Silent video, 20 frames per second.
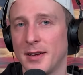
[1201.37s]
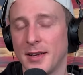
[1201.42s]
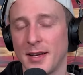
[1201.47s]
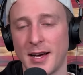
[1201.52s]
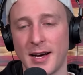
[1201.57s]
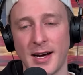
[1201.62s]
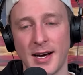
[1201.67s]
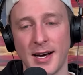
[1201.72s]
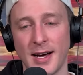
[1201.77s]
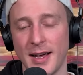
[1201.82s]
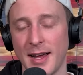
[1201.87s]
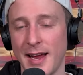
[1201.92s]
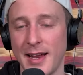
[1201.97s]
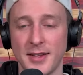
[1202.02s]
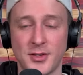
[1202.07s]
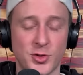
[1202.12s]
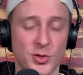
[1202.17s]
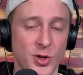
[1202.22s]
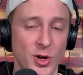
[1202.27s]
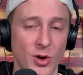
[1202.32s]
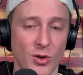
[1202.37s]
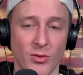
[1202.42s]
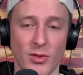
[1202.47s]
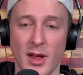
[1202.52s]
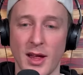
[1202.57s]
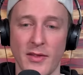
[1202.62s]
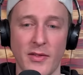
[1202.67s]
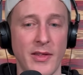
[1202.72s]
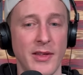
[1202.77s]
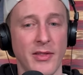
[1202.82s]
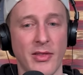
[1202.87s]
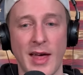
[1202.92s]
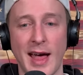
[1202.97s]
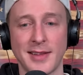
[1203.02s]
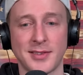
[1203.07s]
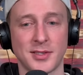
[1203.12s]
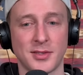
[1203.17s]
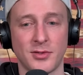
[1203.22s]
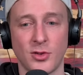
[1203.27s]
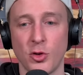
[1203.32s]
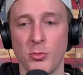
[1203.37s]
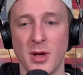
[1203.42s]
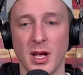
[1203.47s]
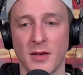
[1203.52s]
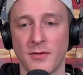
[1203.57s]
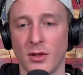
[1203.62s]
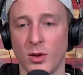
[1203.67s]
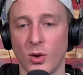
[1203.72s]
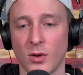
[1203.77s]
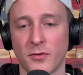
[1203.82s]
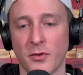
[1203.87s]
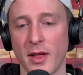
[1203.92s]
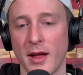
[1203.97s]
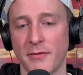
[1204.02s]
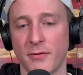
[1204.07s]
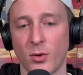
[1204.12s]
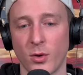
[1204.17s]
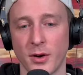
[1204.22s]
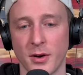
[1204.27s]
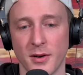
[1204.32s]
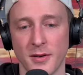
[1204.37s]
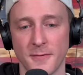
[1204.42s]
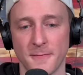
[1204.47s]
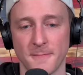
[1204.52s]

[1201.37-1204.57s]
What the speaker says: And it's true that that's too big of a load for that Ford.